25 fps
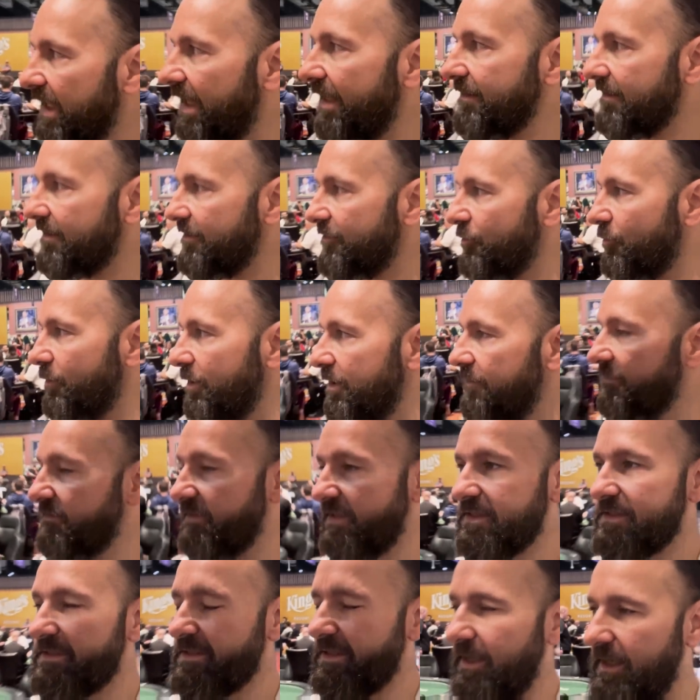got the
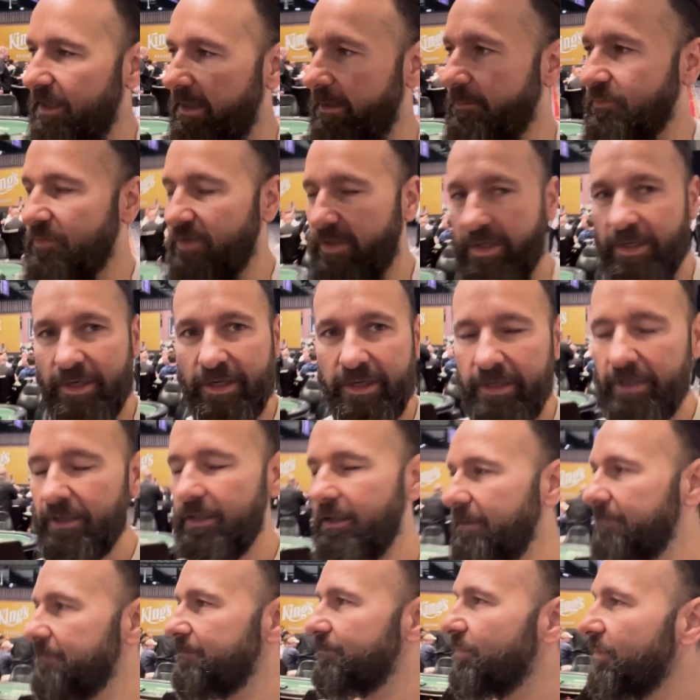26K up to
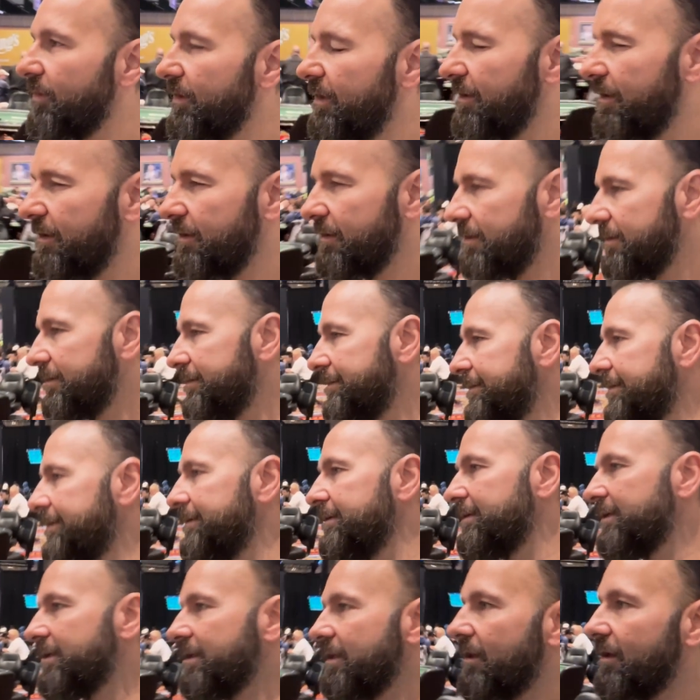90
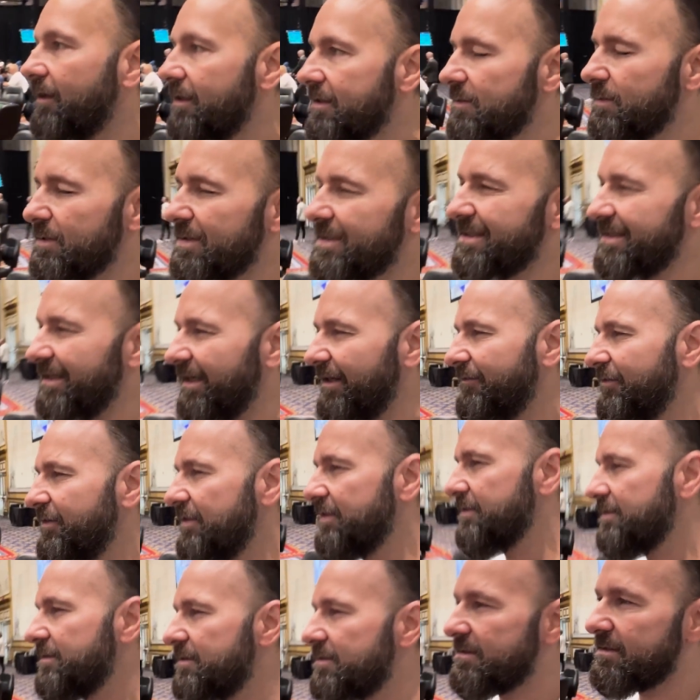and lost the
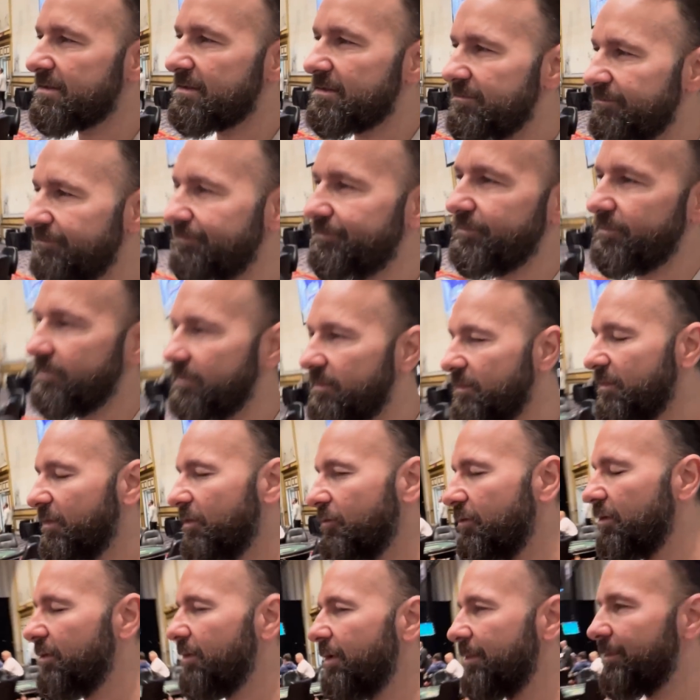sevens,
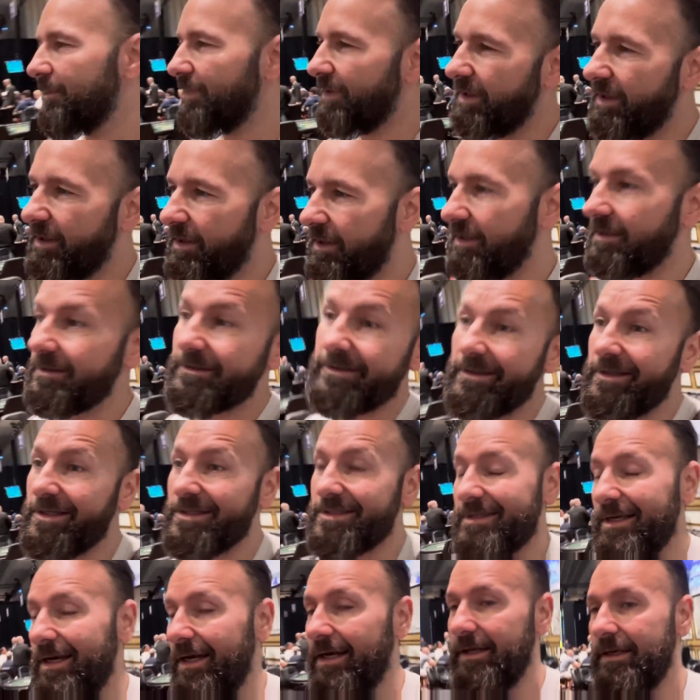three-way pot, and then
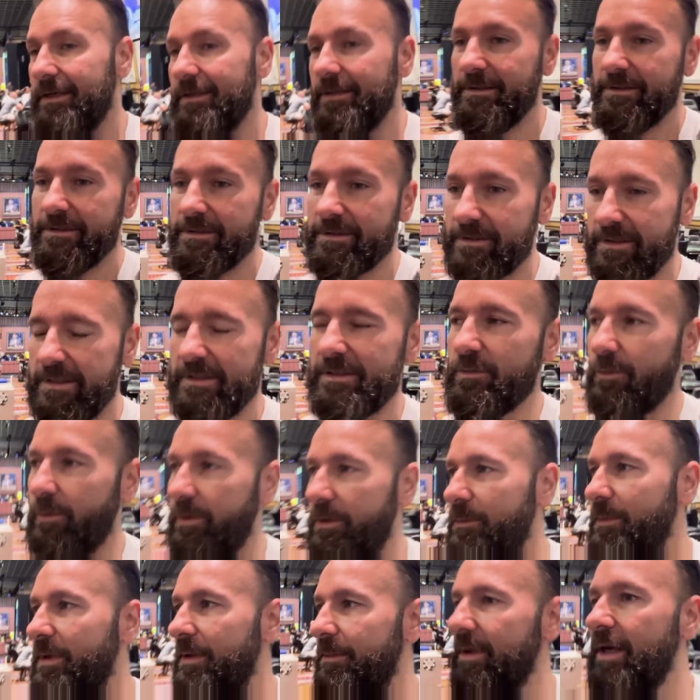this guy, he just, he's the one
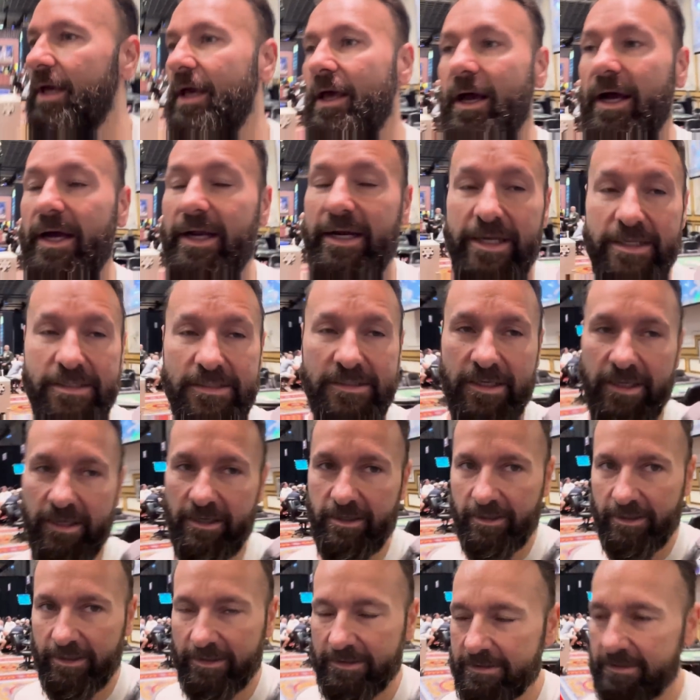who beat me. at ace king
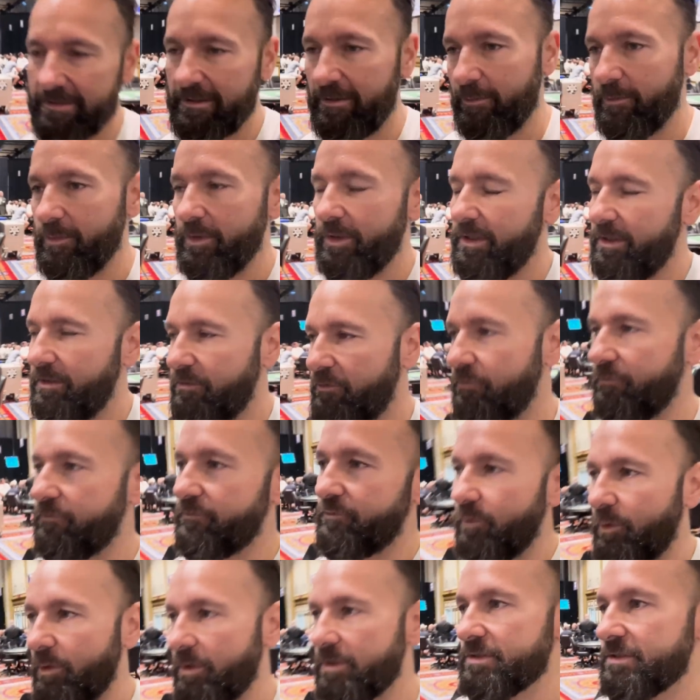against him, he two
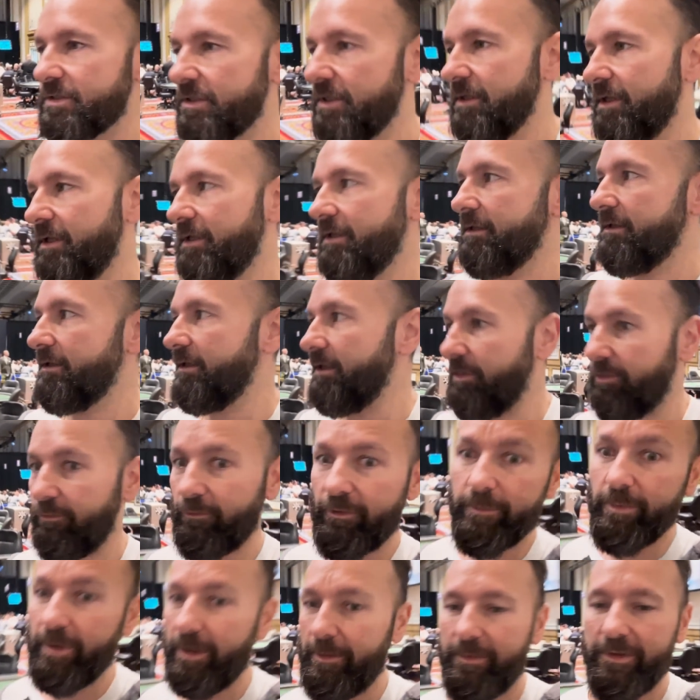fours. He
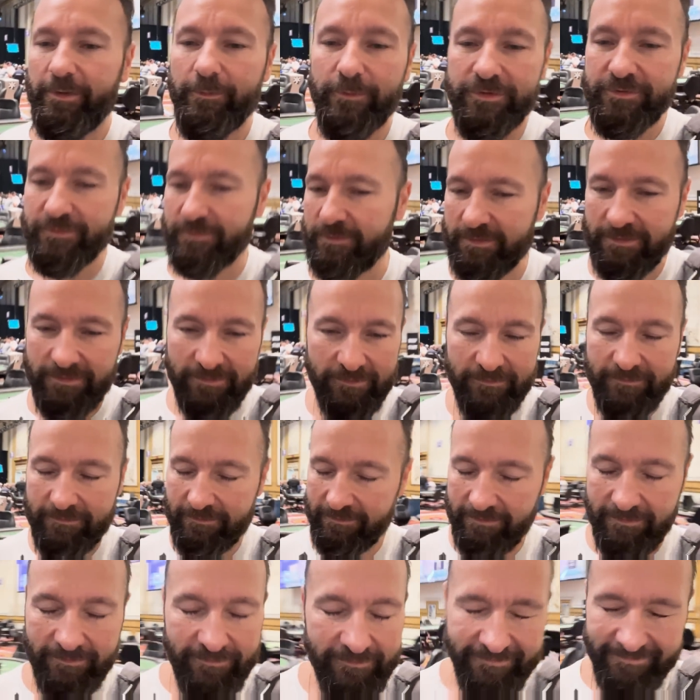three-bet me, which was
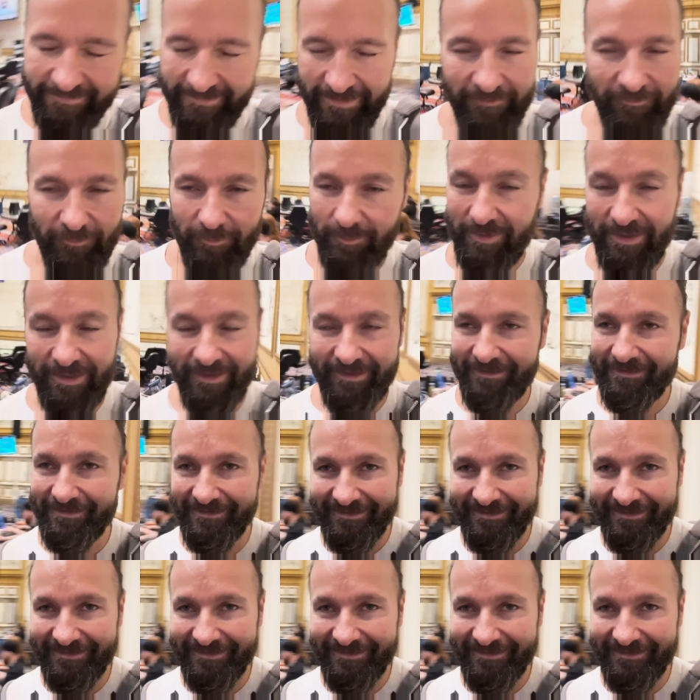never mind.